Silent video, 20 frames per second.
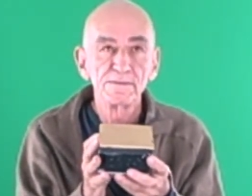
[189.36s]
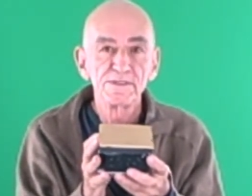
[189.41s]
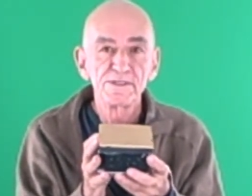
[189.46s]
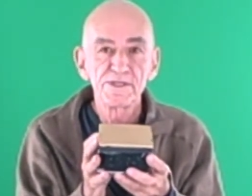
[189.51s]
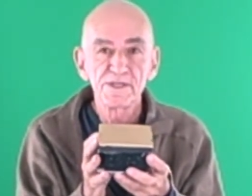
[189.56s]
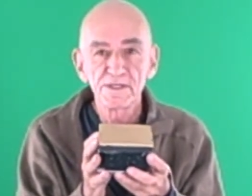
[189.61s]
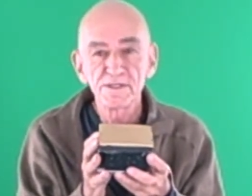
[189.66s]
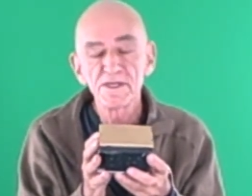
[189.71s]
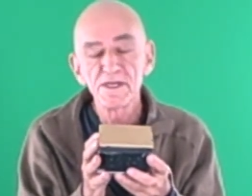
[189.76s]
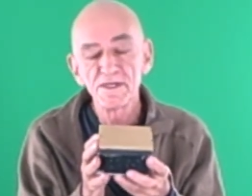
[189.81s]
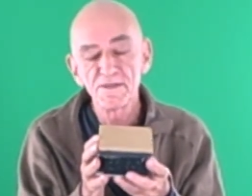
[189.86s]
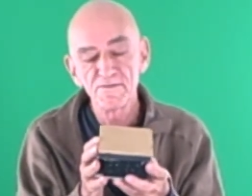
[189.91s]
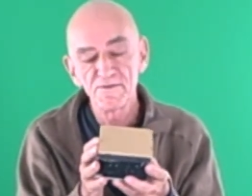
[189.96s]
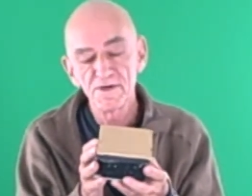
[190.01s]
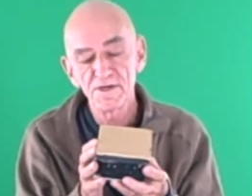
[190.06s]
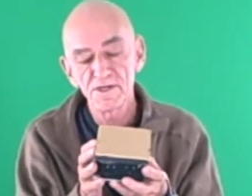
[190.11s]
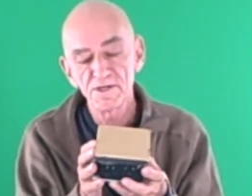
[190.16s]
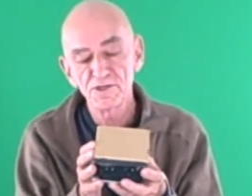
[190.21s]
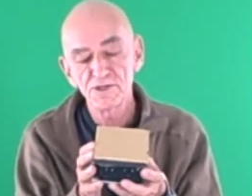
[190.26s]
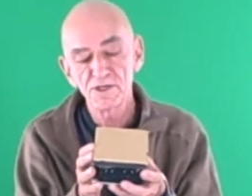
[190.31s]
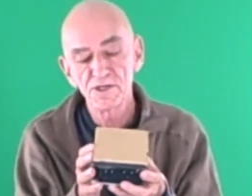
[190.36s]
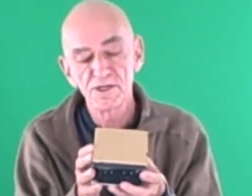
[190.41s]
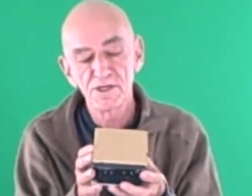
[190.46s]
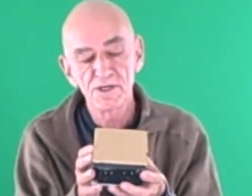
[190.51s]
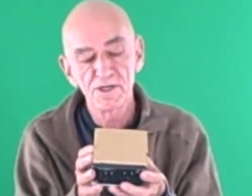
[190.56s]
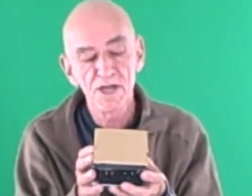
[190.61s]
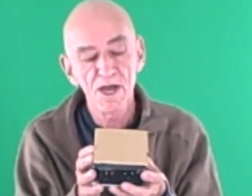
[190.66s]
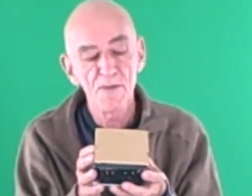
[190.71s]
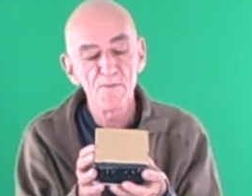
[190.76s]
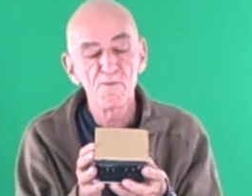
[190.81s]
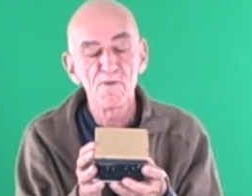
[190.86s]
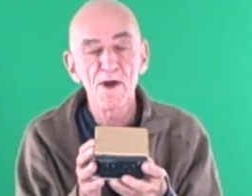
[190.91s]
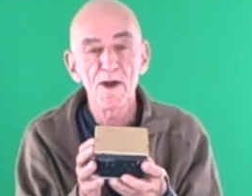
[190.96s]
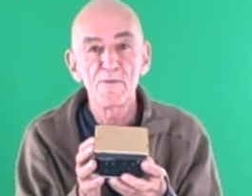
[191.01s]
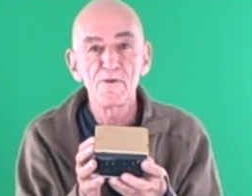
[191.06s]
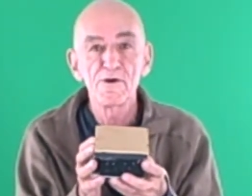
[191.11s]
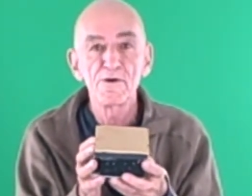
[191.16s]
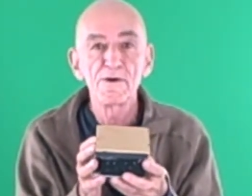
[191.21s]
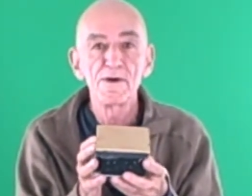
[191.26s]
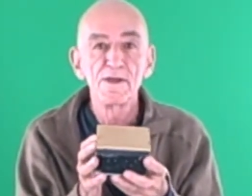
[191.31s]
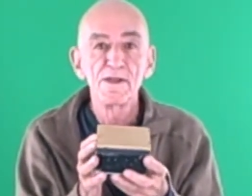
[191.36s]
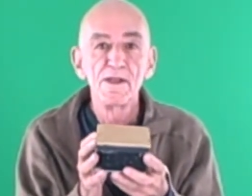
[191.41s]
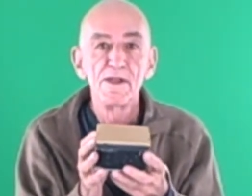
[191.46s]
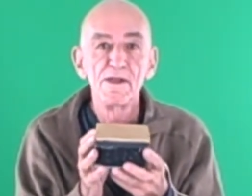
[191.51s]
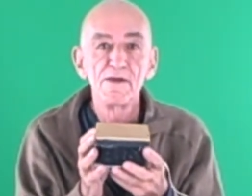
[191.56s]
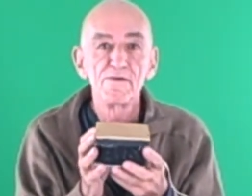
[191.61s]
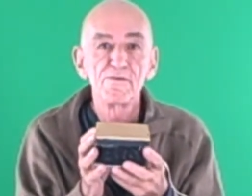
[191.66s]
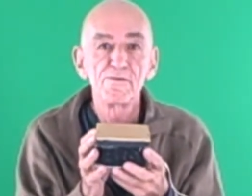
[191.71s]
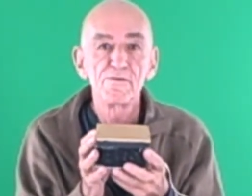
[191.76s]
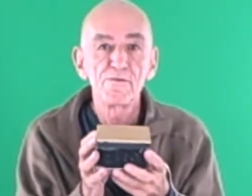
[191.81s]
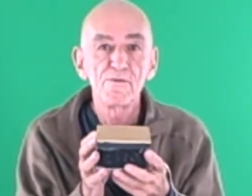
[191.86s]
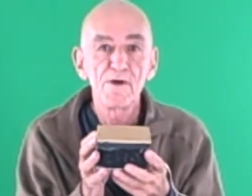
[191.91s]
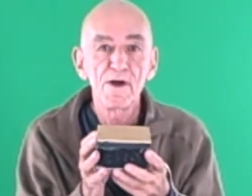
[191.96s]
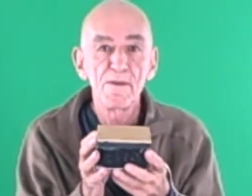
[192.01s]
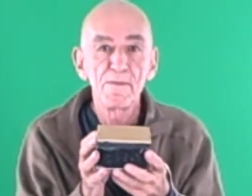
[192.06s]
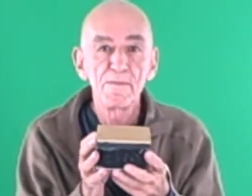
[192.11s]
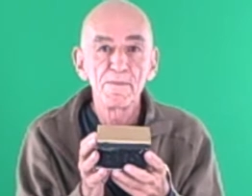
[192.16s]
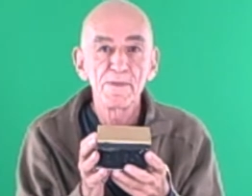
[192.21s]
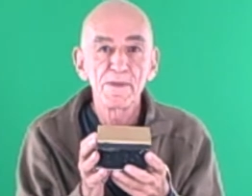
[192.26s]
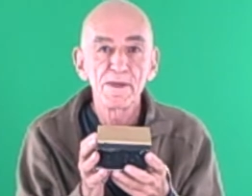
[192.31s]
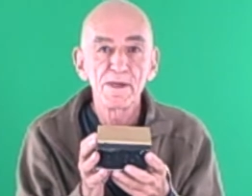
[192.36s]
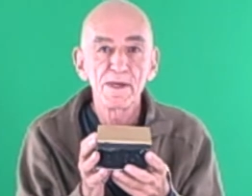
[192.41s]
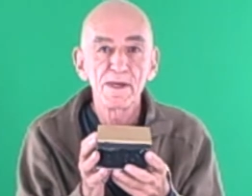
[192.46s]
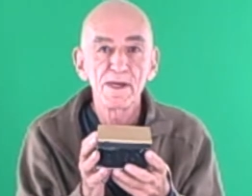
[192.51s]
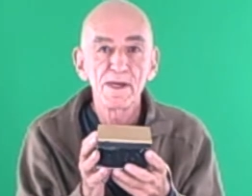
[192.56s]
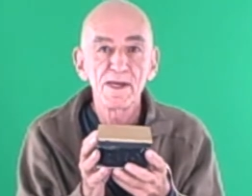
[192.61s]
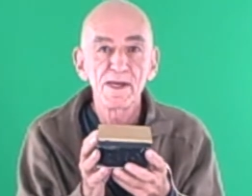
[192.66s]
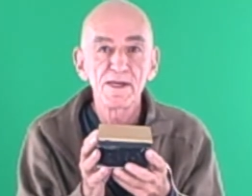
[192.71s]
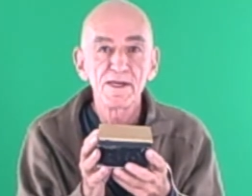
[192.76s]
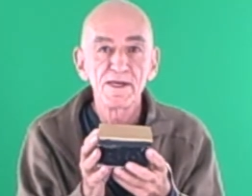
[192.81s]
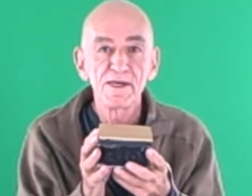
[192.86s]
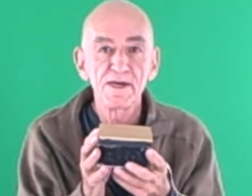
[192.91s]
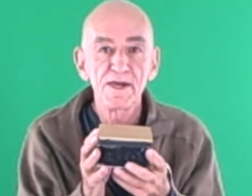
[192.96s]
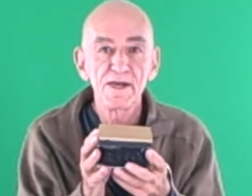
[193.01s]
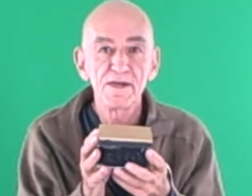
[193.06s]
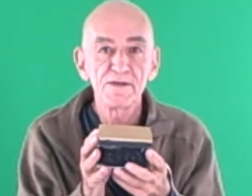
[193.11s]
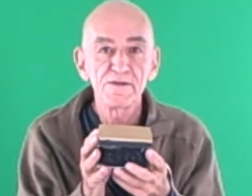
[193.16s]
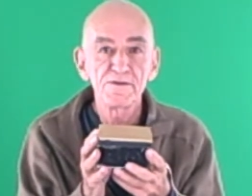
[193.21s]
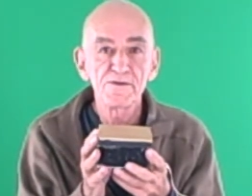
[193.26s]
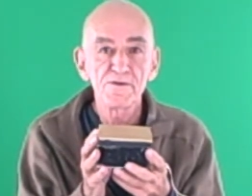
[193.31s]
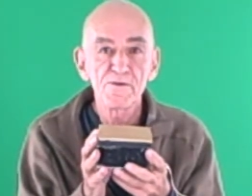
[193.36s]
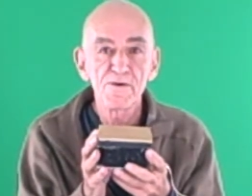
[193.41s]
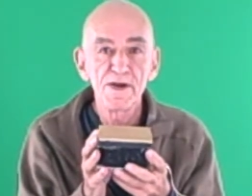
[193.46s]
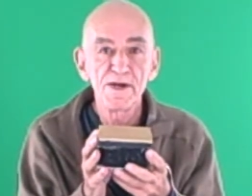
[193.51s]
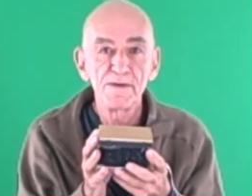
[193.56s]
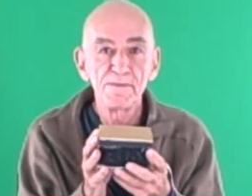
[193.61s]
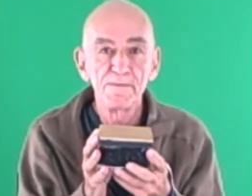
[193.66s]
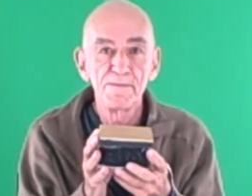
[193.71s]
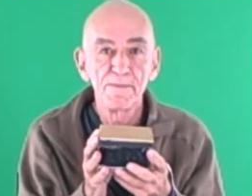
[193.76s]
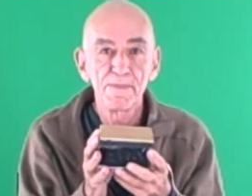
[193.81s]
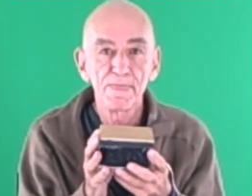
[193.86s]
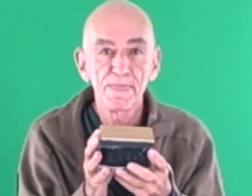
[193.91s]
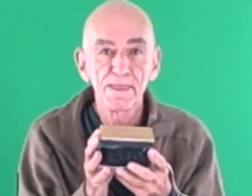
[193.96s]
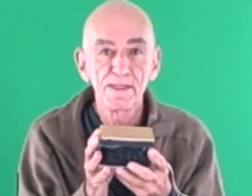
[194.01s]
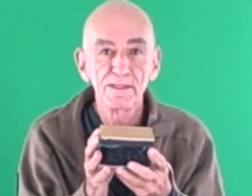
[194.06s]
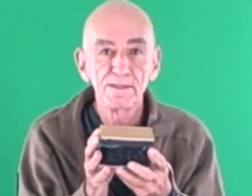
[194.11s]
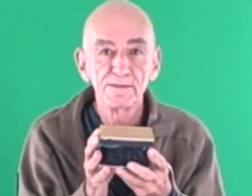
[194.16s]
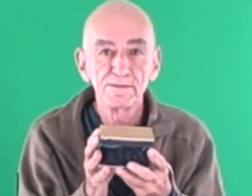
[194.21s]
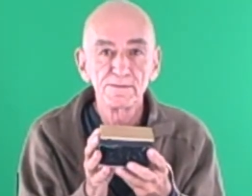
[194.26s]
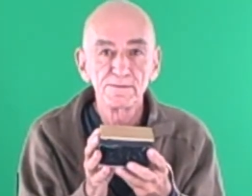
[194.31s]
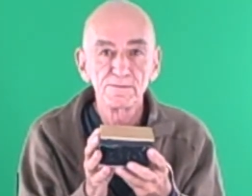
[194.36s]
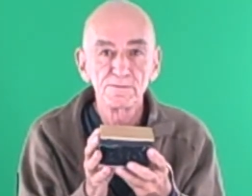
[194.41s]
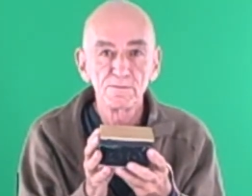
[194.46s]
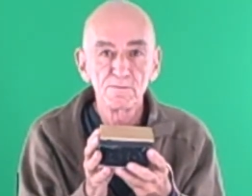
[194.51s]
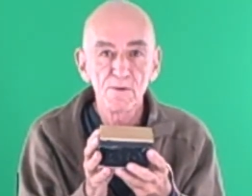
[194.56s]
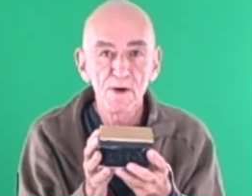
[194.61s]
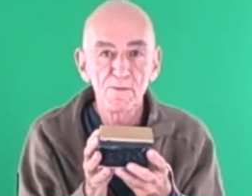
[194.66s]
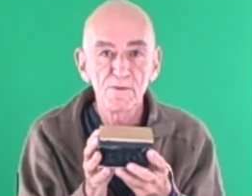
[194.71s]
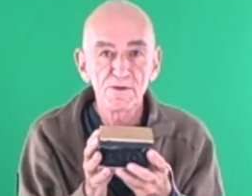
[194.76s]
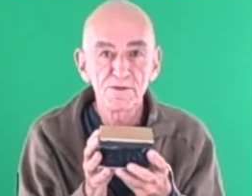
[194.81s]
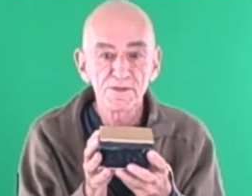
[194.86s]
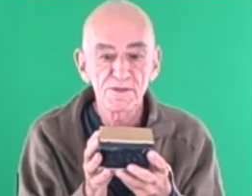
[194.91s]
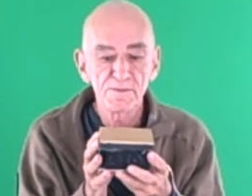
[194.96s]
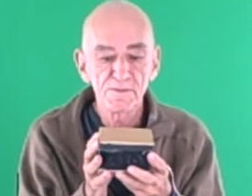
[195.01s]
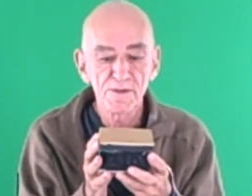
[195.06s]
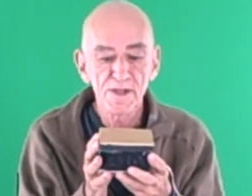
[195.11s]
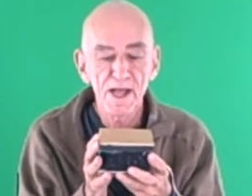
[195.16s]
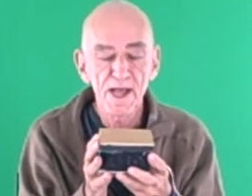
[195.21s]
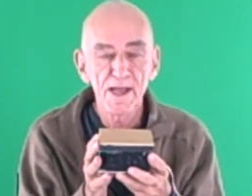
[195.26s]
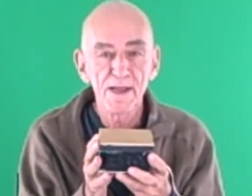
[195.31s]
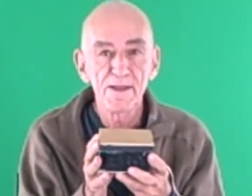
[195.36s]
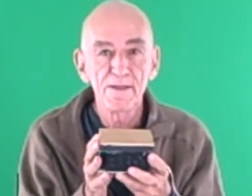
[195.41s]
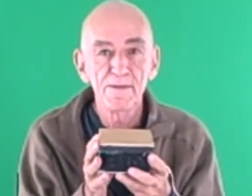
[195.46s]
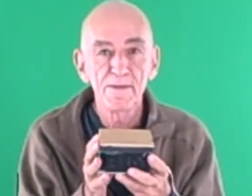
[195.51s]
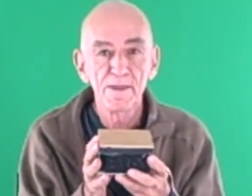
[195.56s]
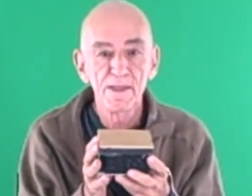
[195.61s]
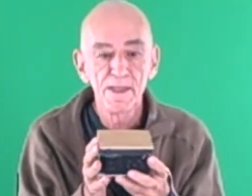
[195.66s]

16-inch gum rubber from Canal Street Rubber Supply